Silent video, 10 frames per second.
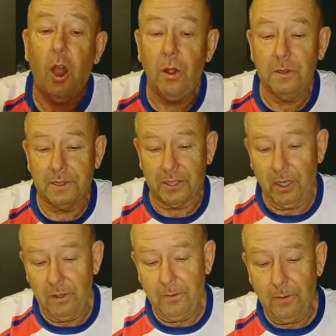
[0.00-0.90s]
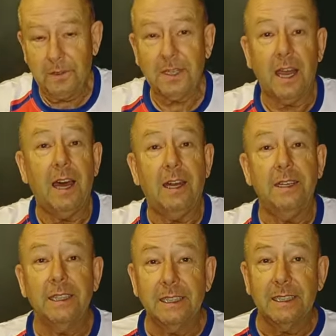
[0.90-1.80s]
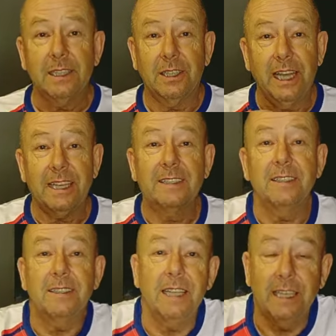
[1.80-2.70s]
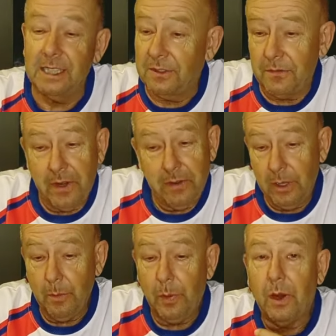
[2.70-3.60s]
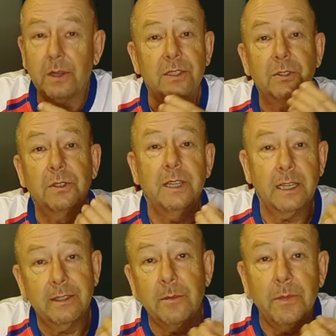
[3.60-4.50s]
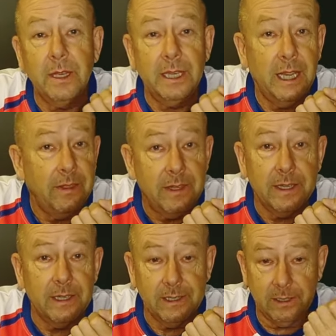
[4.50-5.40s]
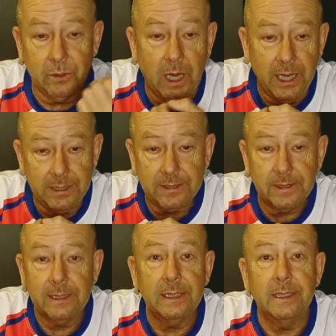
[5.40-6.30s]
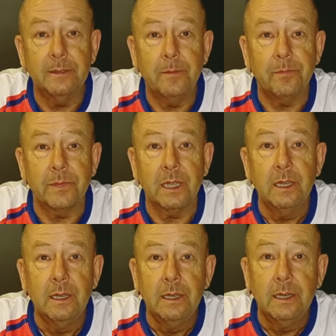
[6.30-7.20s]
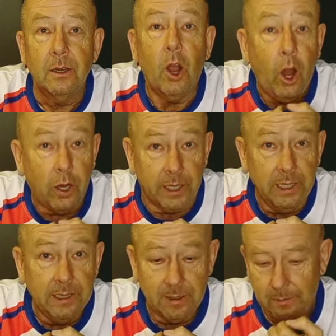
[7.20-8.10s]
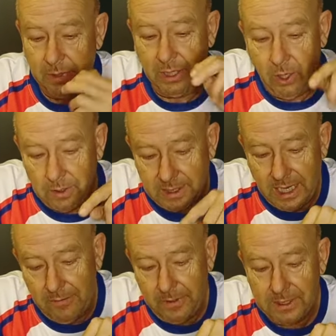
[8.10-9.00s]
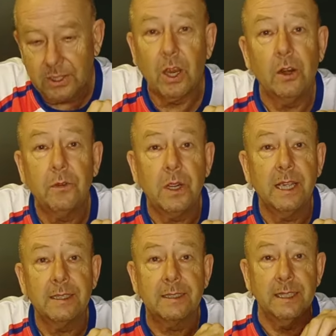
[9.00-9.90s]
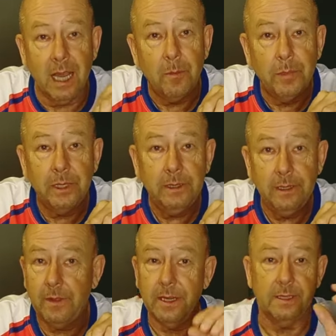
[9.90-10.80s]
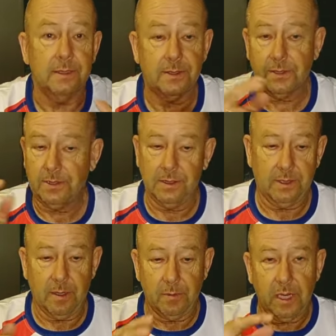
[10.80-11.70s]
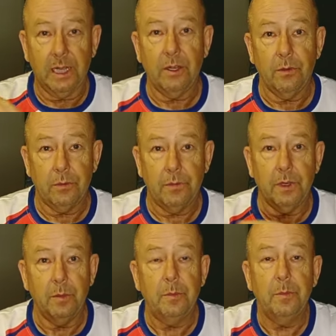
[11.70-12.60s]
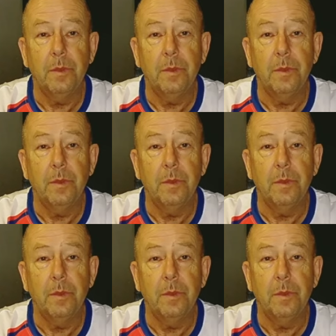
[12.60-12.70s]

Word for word: all servos are connected. It is very important to connect them then in the right um, order because every servo has a number, there's some kind of uh,